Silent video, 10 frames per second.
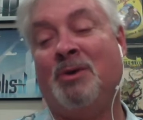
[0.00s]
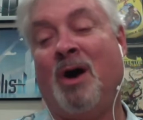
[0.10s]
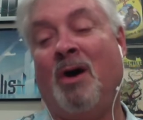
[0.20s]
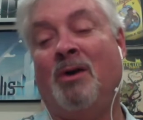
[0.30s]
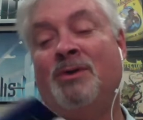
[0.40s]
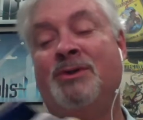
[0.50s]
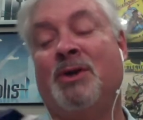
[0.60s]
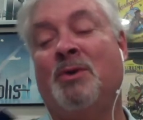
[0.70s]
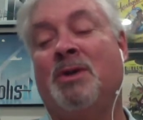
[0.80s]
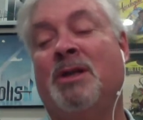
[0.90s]

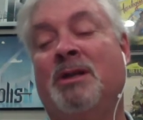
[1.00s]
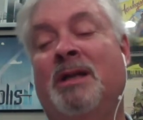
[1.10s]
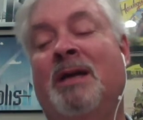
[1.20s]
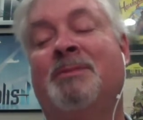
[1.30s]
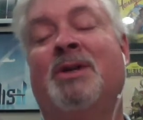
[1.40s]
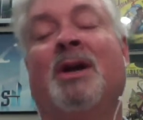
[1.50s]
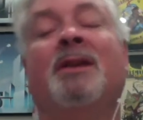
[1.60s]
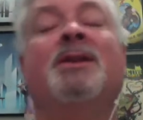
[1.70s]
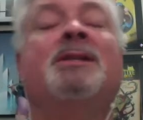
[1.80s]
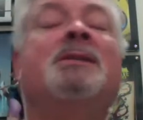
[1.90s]
also, I'm sorry,
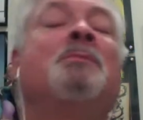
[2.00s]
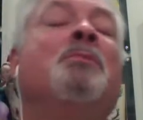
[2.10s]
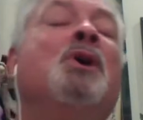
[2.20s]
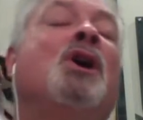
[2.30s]
this book